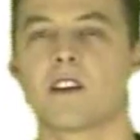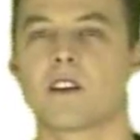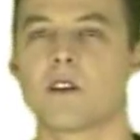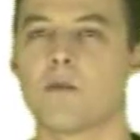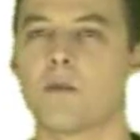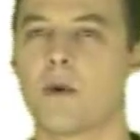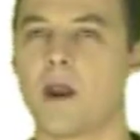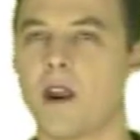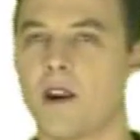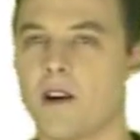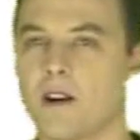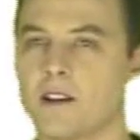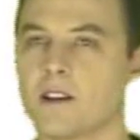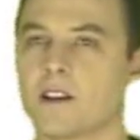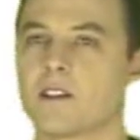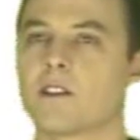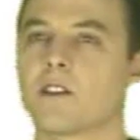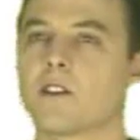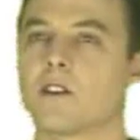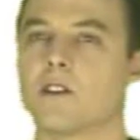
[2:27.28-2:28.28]
Comparing
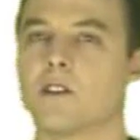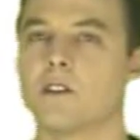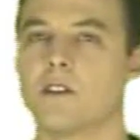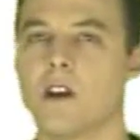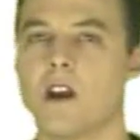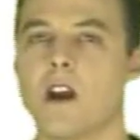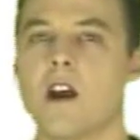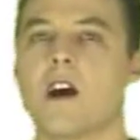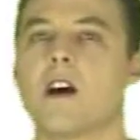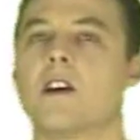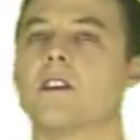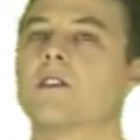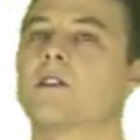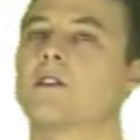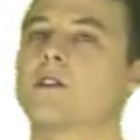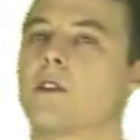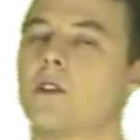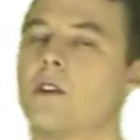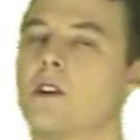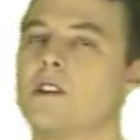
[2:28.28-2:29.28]
the two, a
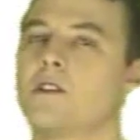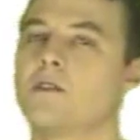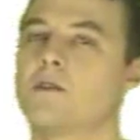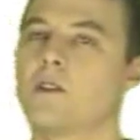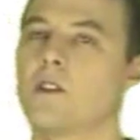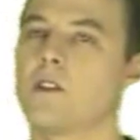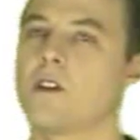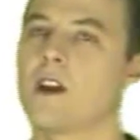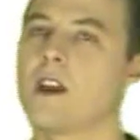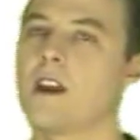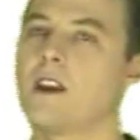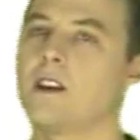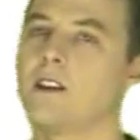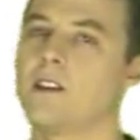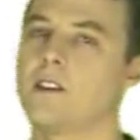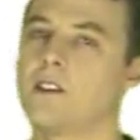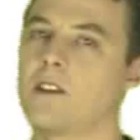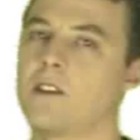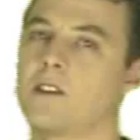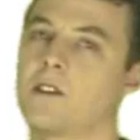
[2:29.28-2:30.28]
storage floor
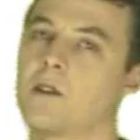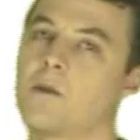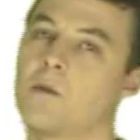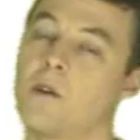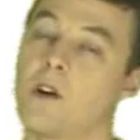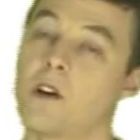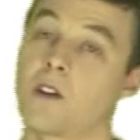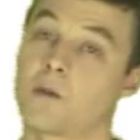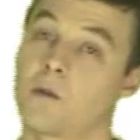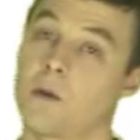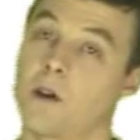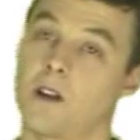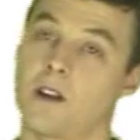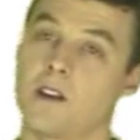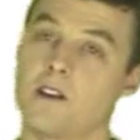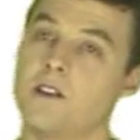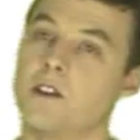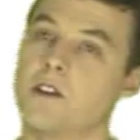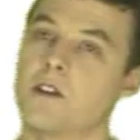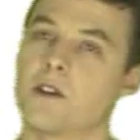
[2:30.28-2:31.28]
heating system works well
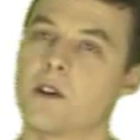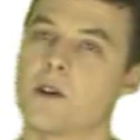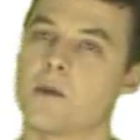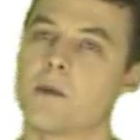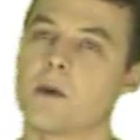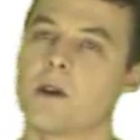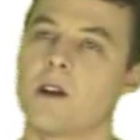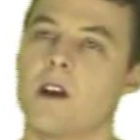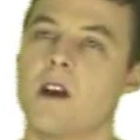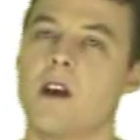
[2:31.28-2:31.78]
in Europe